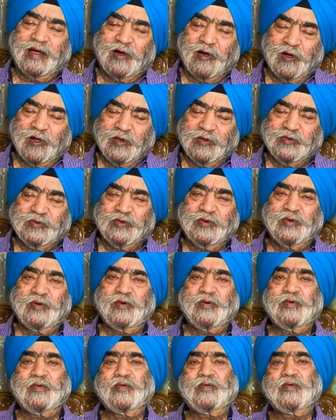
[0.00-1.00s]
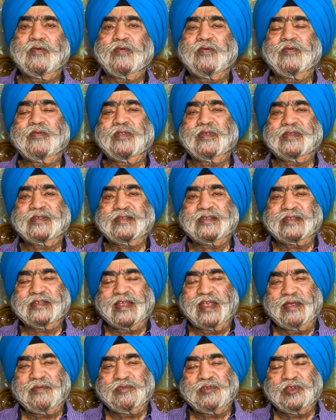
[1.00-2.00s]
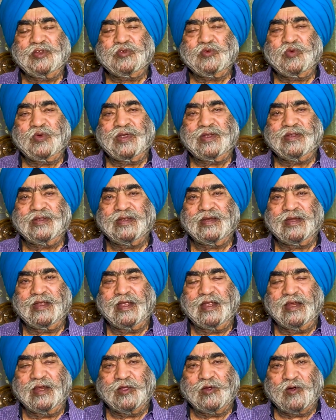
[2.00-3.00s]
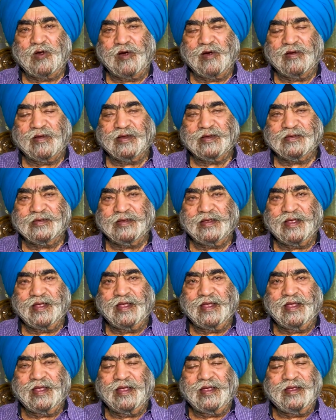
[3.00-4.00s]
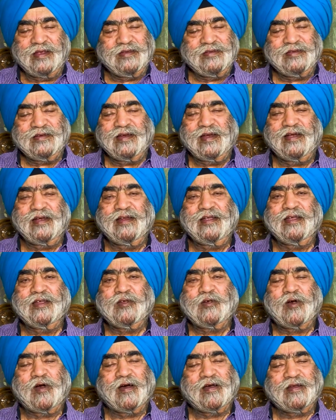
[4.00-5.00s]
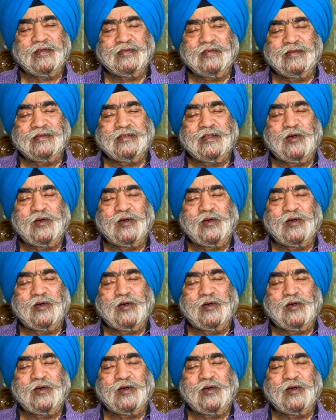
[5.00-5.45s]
also the same situation in Congress. Incidentally, Congress is